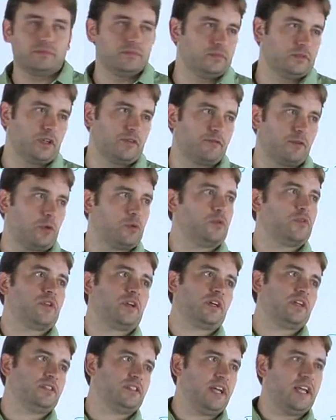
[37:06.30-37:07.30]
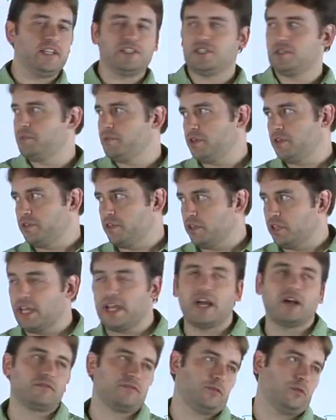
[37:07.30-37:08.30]
the folder that contains them, the
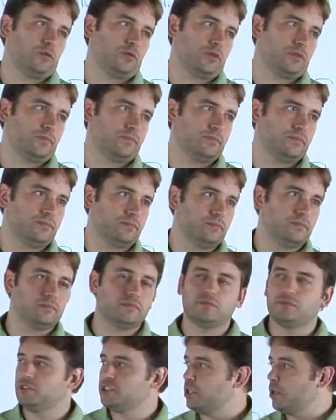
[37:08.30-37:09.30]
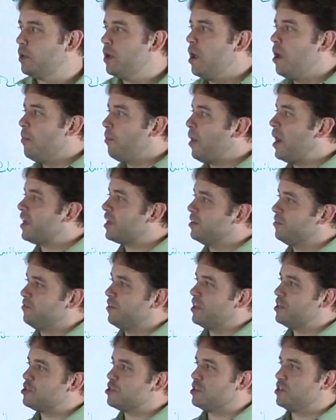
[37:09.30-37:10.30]
layout folder. So by
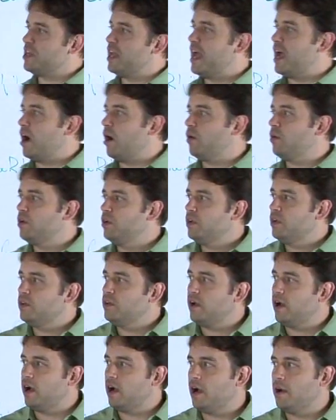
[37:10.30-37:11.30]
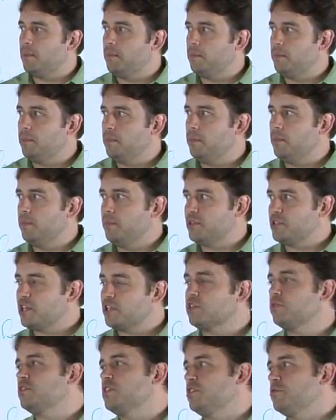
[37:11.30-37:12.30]
convention now,
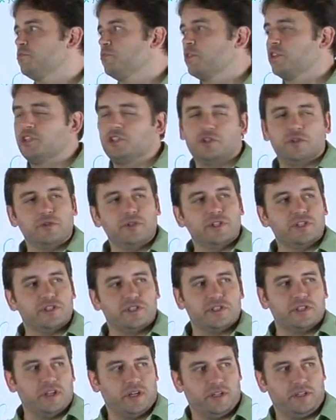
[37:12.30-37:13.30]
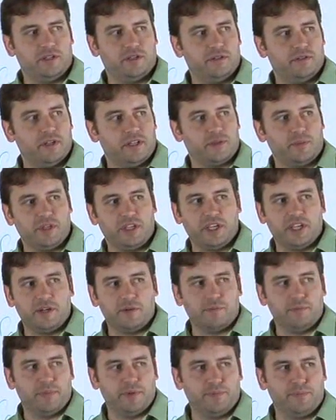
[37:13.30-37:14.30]
Magento didn't really do this at the
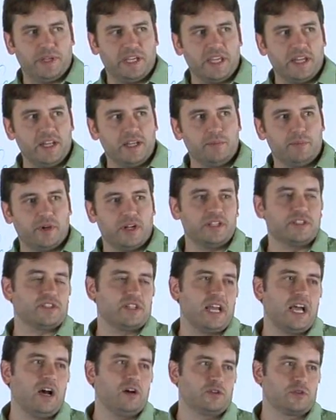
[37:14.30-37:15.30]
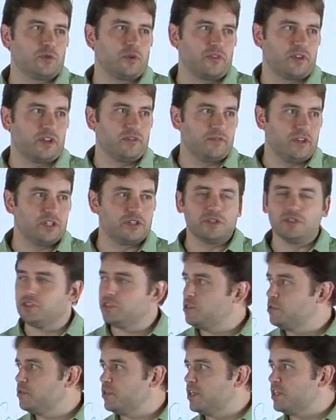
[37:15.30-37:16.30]
beginning, but it's now sort of the convention to
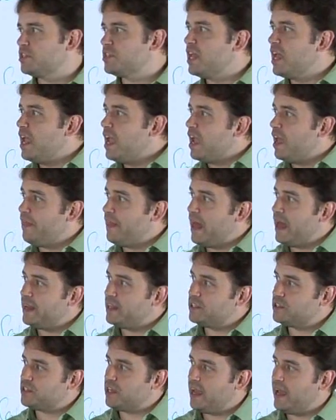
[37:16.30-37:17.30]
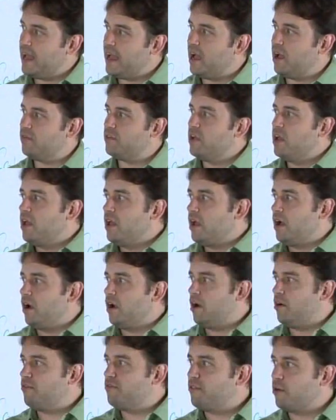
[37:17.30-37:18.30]
do this, and that is to have
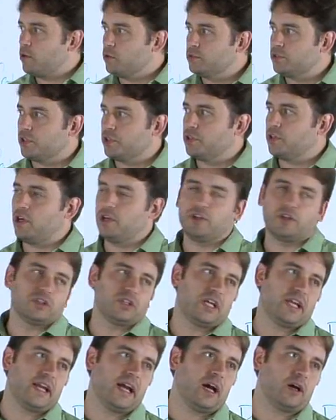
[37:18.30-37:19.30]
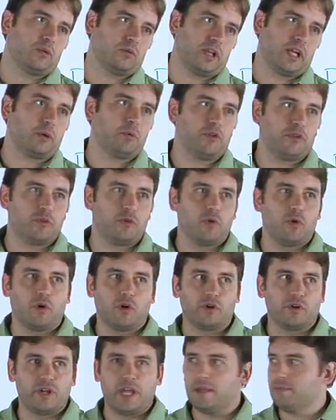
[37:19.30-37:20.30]
a folder under layout, like with
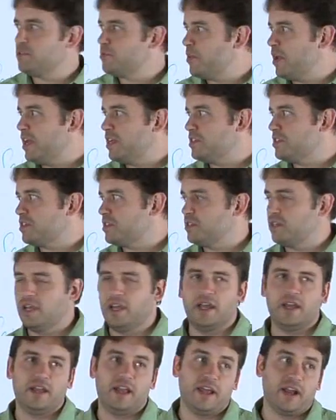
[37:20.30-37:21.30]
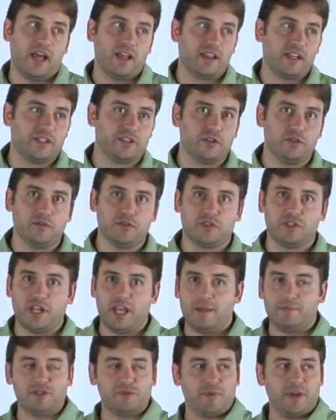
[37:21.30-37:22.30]
your namespace, and I like to use
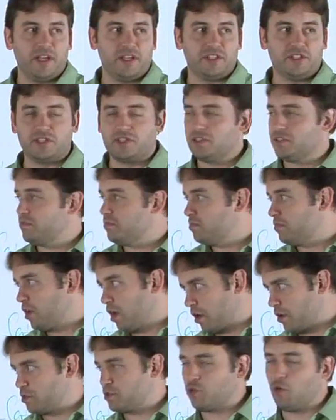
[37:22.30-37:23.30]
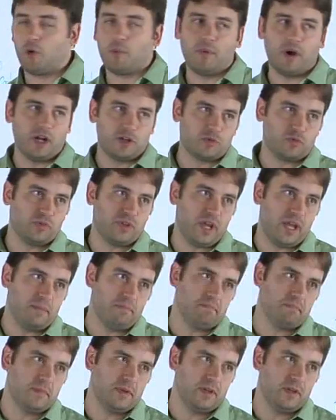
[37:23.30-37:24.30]
namespace module
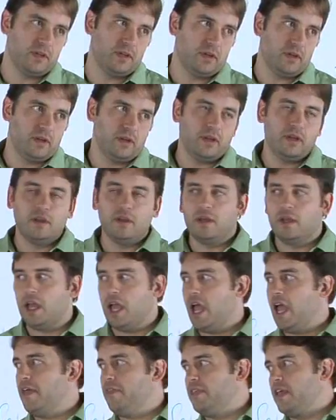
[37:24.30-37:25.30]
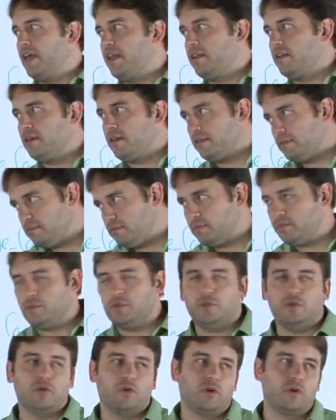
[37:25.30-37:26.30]
name, and then
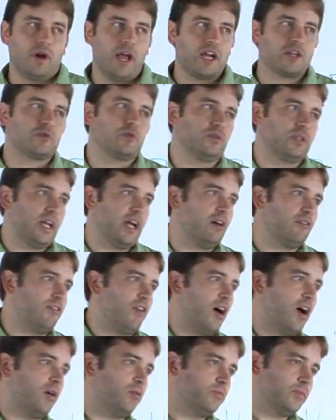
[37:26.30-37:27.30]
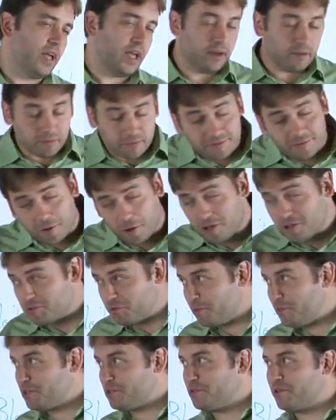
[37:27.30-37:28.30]
your actual layout file. And, of course,
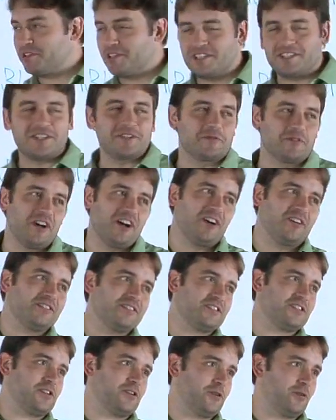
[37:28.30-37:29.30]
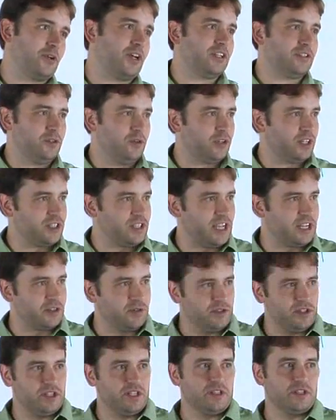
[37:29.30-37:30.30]
we'll be doing this as well, so you'll get to
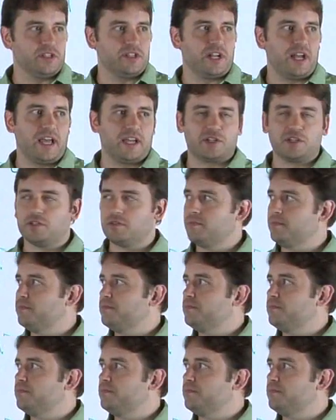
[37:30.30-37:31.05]
actually see this in action.